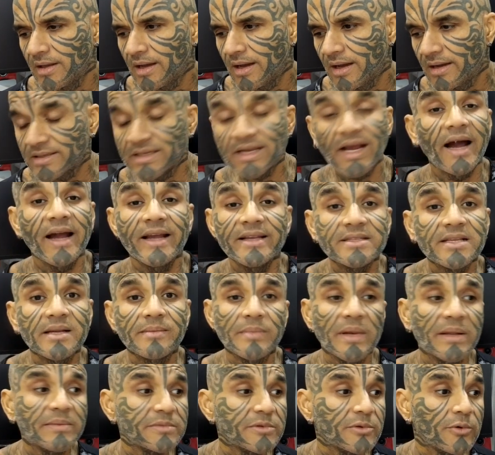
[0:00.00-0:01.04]
Yeah, I
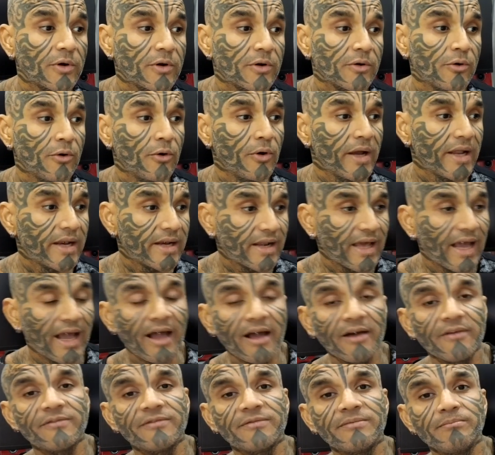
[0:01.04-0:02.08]
sometimes want to go and
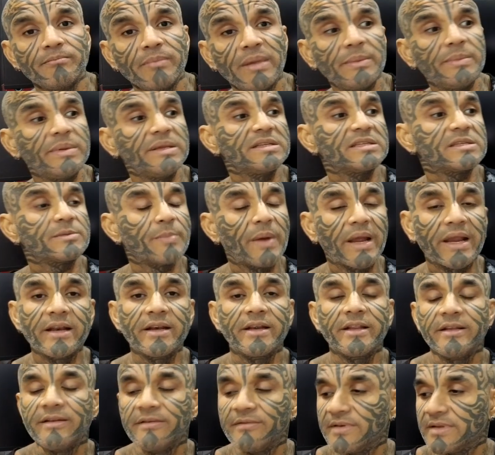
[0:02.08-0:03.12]
have maybe
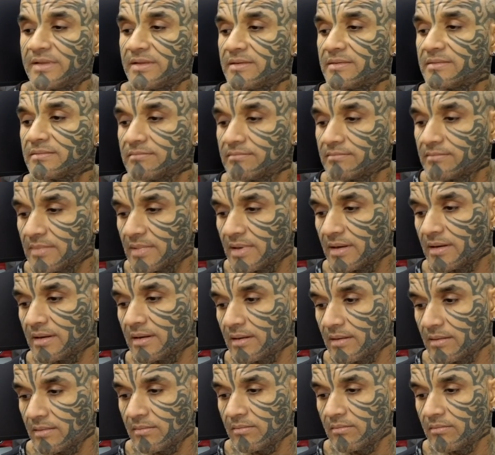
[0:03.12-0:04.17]
spaghetti with
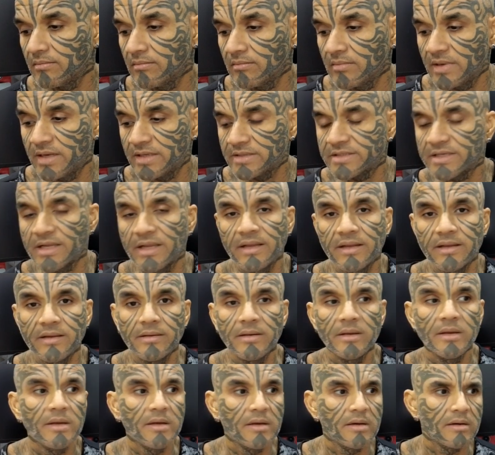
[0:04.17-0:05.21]
uh, let's say
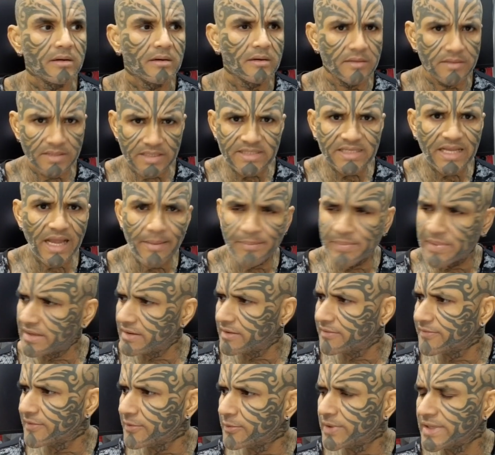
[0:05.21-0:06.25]
uh, this happened
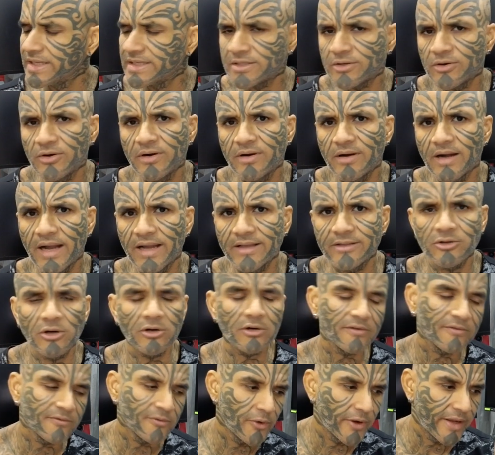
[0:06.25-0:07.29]
a few days ago. I
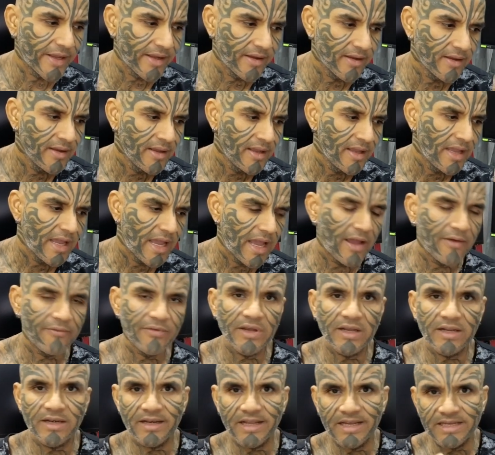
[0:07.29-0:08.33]
thought of going
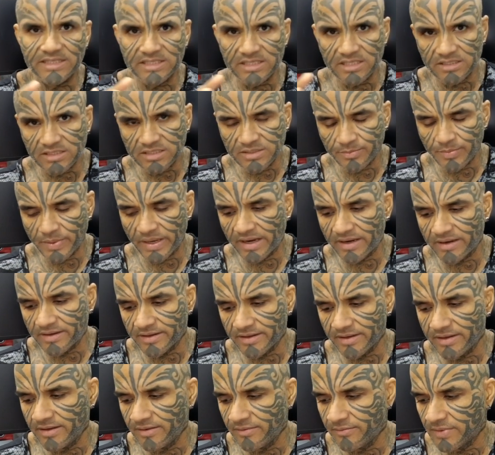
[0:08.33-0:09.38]
having a nice
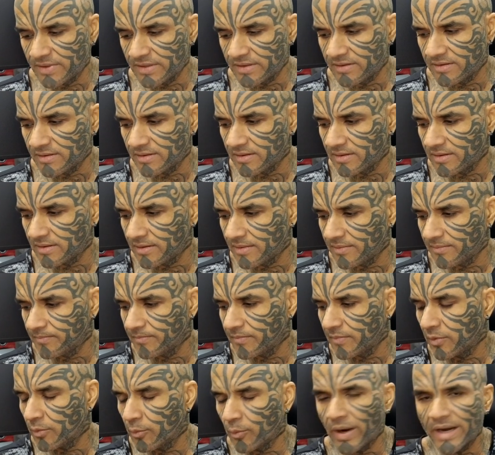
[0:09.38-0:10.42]
spaghetti with uh,
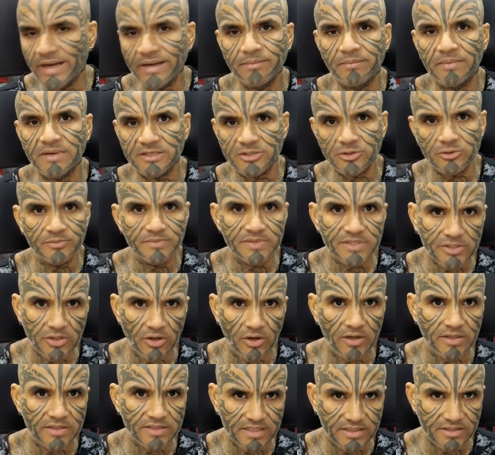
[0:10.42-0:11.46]
white mushroom
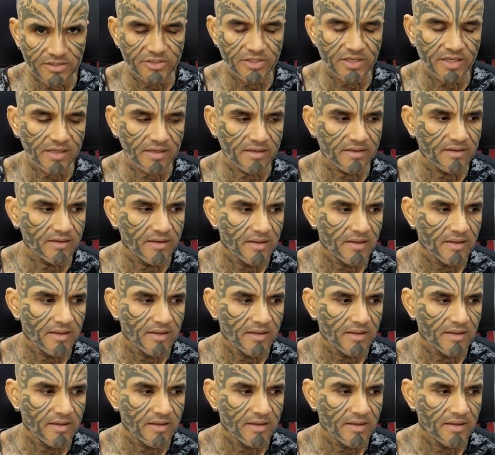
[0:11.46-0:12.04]
sauce and chicken